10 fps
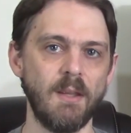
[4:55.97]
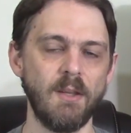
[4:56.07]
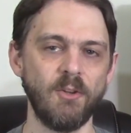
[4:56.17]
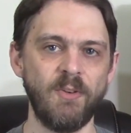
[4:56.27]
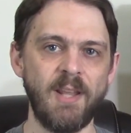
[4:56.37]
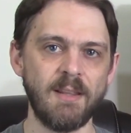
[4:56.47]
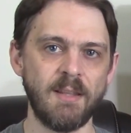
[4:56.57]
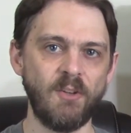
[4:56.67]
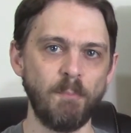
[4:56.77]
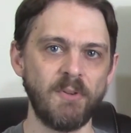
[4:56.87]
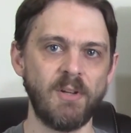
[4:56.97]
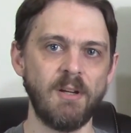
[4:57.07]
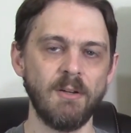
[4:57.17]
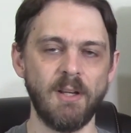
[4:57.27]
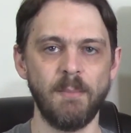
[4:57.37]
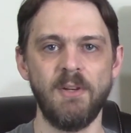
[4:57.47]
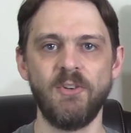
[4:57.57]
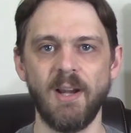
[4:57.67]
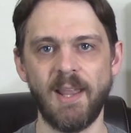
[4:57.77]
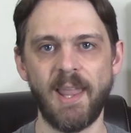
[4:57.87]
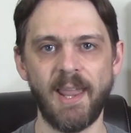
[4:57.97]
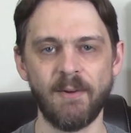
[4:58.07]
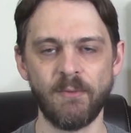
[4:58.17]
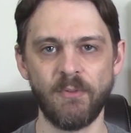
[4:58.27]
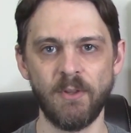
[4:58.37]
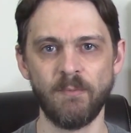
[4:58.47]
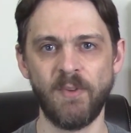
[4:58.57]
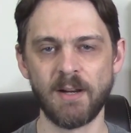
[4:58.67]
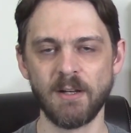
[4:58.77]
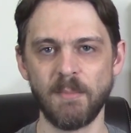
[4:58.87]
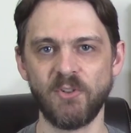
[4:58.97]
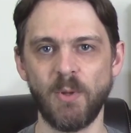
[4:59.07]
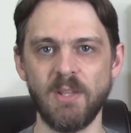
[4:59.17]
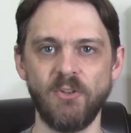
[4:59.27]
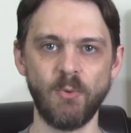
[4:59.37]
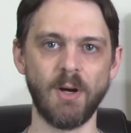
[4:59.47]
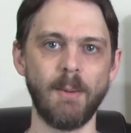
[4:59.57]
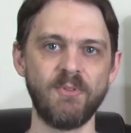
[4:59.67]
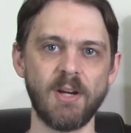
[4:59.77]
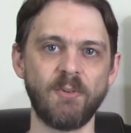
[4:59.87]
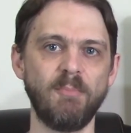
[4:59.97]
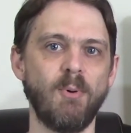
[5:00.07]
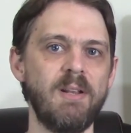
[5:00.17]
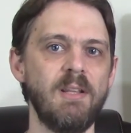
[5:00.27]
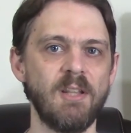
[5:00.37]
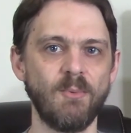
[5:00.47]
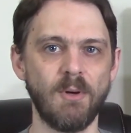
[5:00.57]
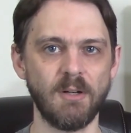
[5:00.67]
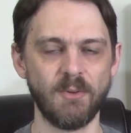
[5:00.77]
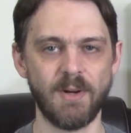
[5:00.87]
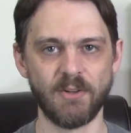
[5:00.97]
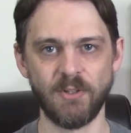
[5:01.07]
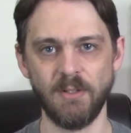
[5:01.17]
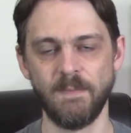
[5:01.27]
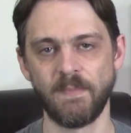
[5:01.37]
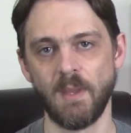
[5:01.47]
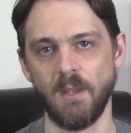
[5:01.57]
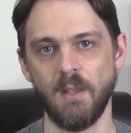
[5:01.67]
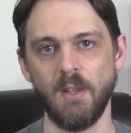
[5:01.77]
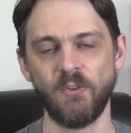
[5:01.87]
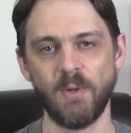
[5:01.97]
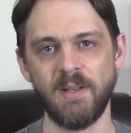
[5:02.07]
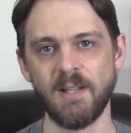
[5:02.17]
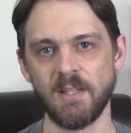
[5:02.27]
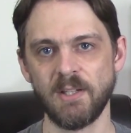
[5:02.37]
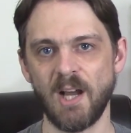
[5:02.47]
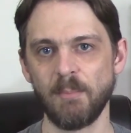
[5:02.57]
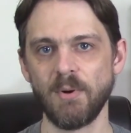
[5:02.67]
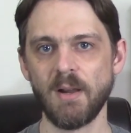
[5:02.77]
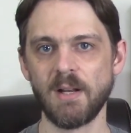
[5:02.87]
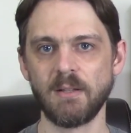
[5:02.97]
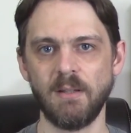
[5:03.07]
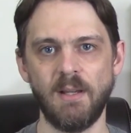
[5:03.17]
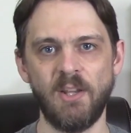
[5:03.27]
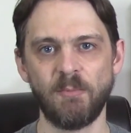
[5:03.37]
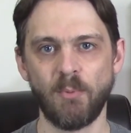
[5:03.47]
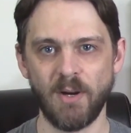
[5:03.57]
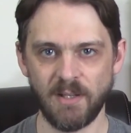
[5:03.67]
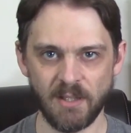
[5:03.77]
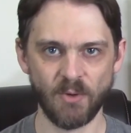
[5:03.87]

if you take this particular image, I have the vector between the two objects pointed the wrong direction. when I take the dot product, it's pointing the